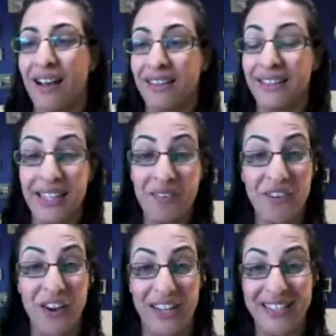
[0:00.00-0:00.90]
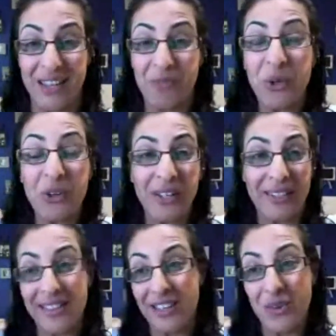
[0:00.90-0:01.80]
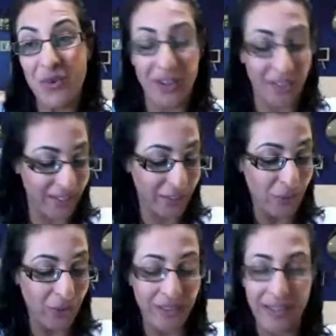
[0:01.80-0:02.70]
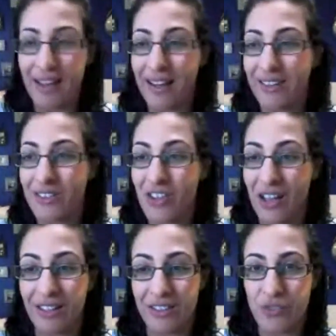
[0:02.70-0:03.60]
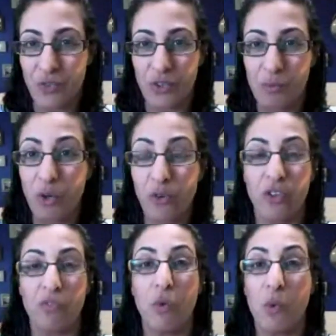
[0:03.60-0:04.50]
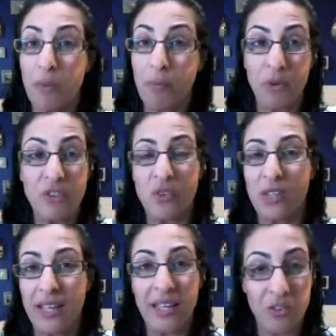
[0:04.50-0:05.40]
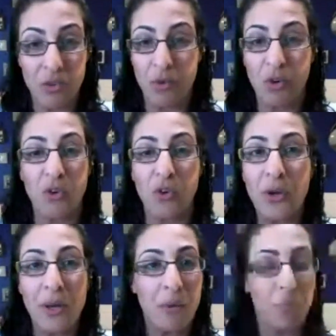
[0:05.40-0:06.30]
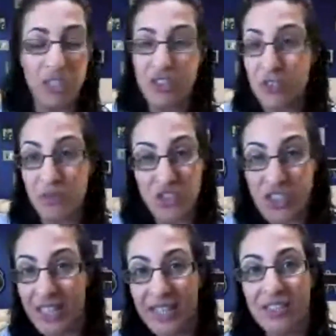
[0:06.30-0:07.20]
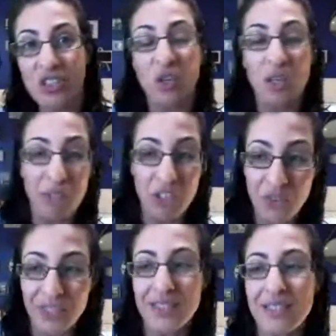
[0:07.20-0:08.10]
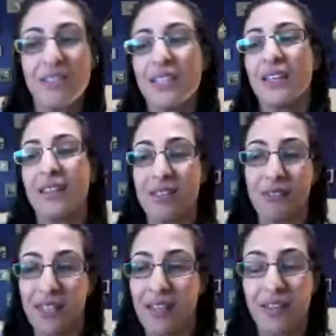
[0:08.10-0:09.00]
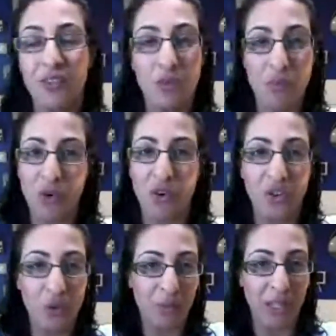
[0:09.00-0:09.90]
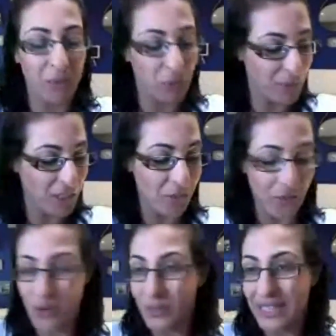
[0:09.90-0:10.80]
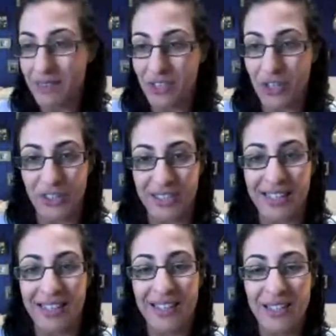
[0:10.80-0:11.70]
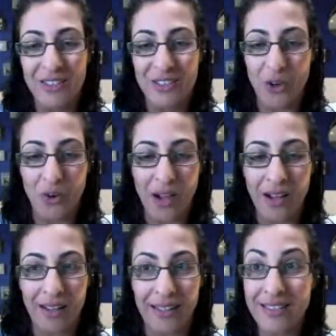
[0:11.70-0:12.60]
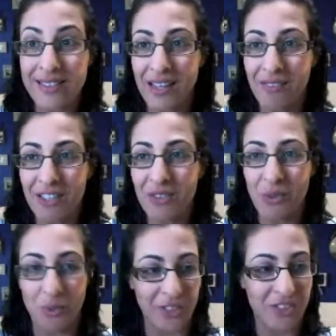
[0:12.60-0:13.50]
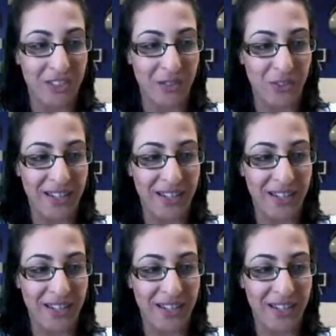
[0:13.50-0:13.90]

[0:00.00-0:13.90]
Gift cards, and we're going to continue our little challenge for tomorrow. So if you want to post today and tomorrow pictures of chickens talking about creativity and stuff like that, tomorrow you'll be able to pick your own gift card. So let's dive into the worksheet, Lori.